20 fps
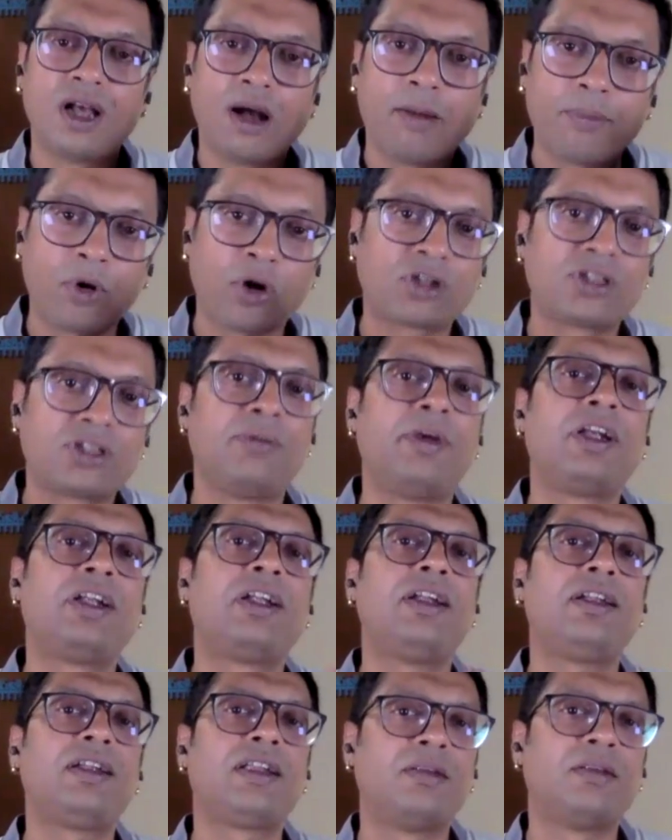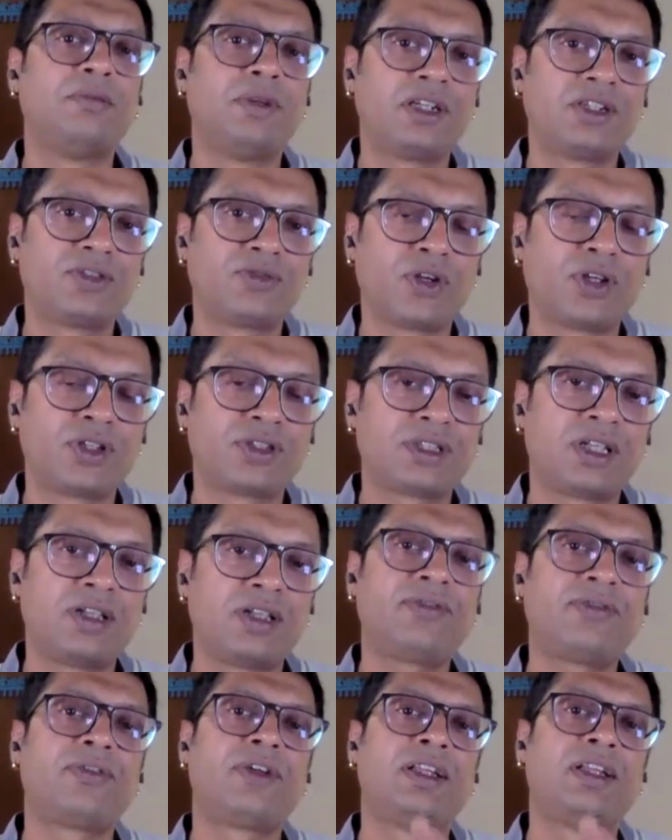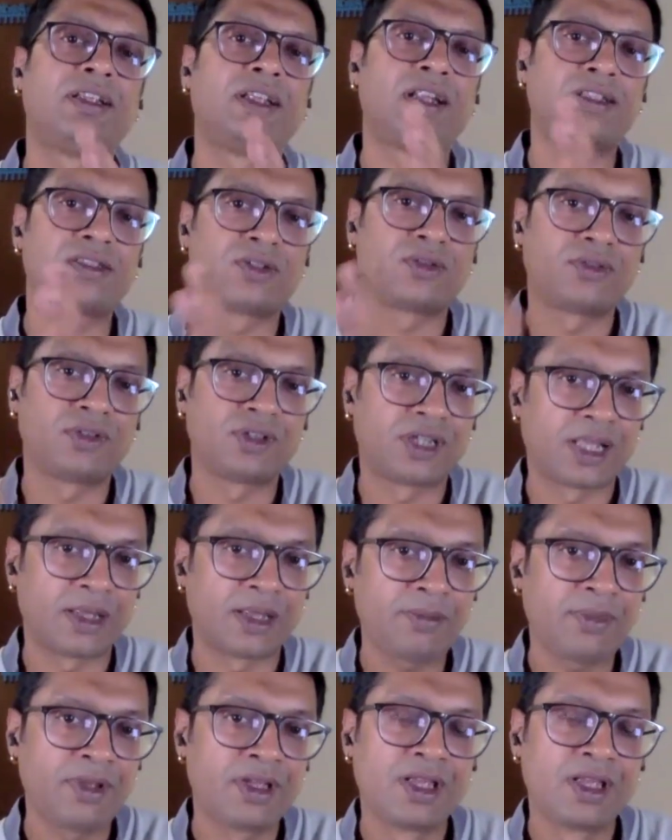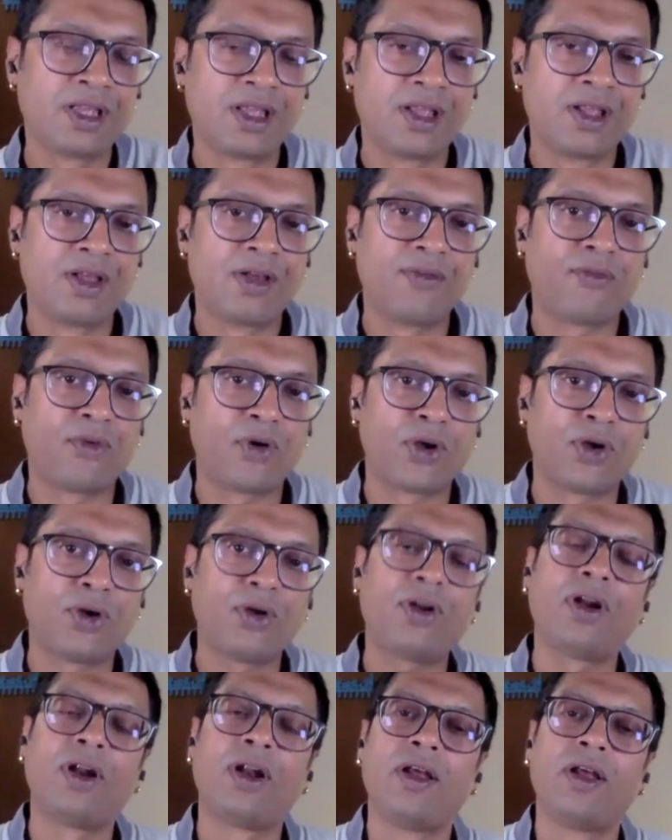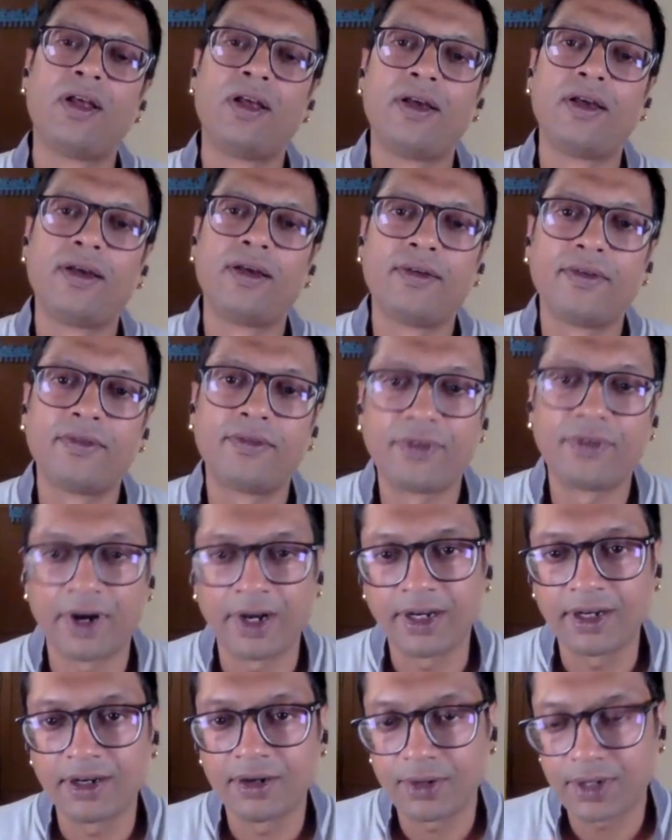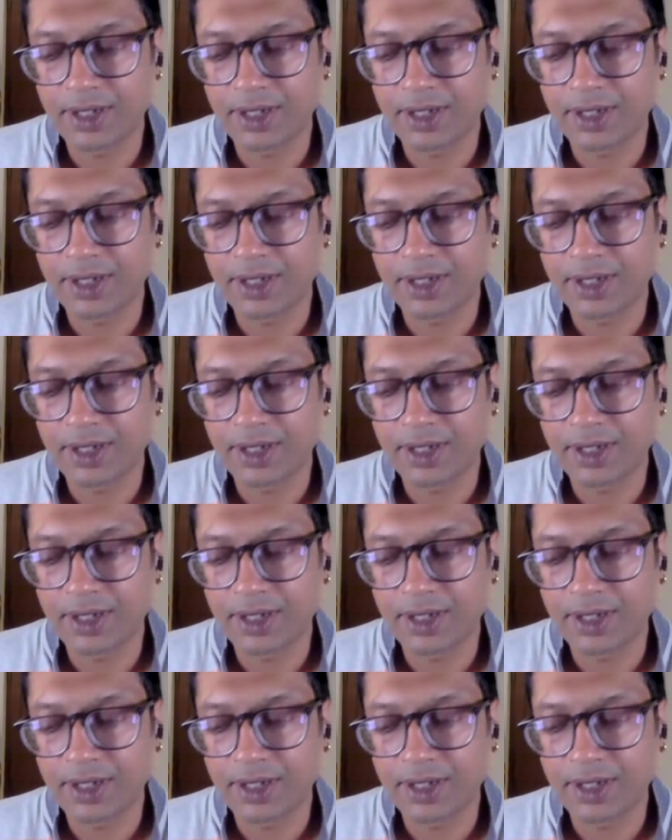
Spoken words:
Approximately 10 minutes for yourself and the rest of the time for your friend.